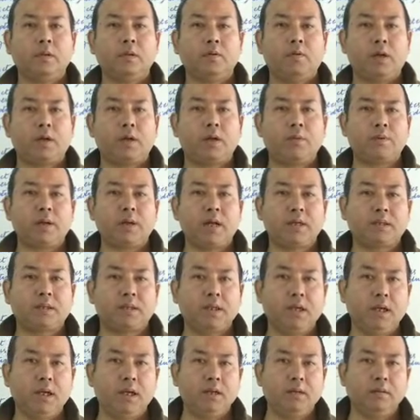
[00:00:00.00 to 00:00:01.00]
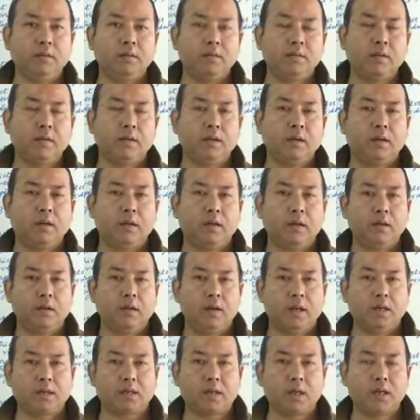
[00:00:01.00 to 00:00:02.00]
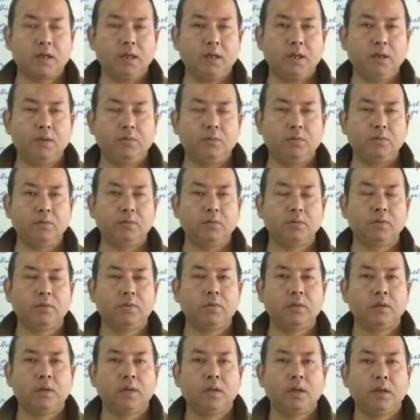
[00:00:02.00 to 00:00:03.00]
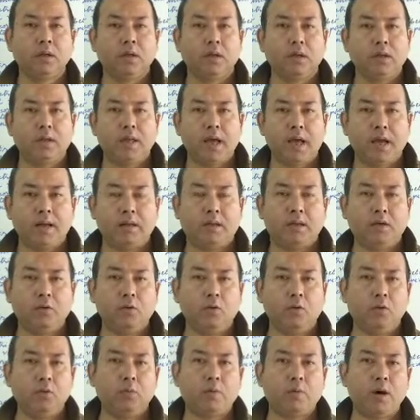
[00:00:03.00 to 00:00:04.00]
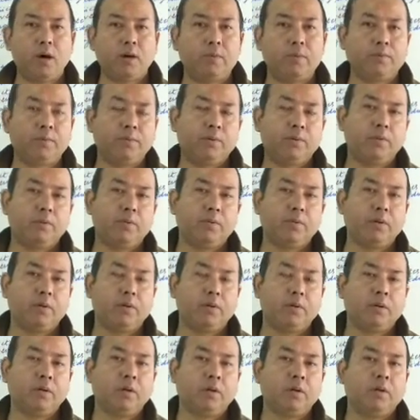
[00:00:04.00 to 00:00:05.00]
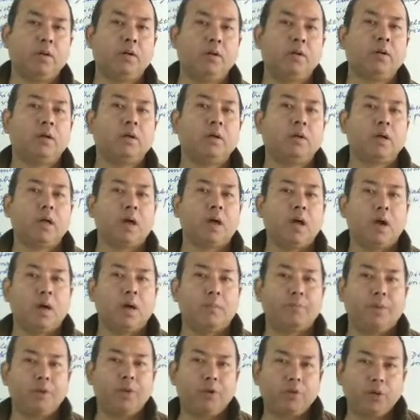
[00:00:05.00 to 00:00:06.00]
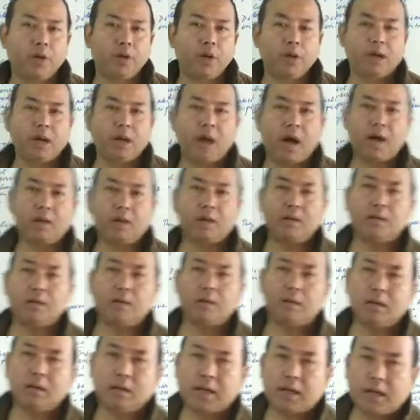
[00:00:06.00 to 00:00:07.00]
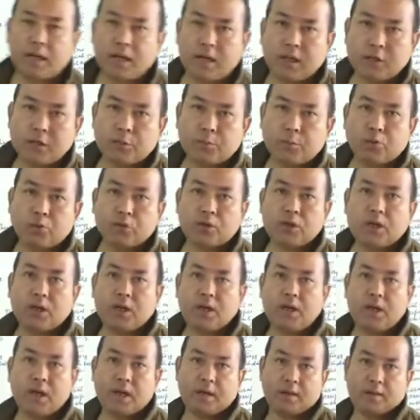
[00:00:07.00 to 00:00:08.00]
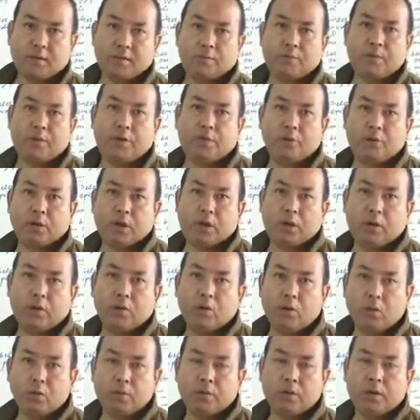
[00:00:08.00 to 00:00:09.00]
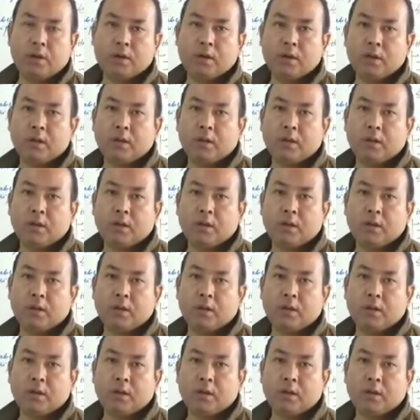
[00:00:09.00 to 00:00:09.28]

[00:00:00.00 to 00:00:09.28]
Welcome class team. Let's continue the another lobe of pituitary gland, that is posterior pituitary lobe.